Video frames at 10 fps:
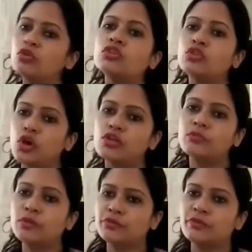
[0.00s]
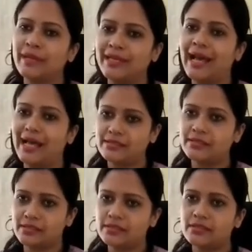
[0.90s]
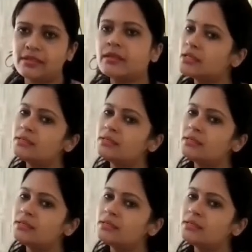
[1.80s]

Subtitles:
Those laws will remain as it is.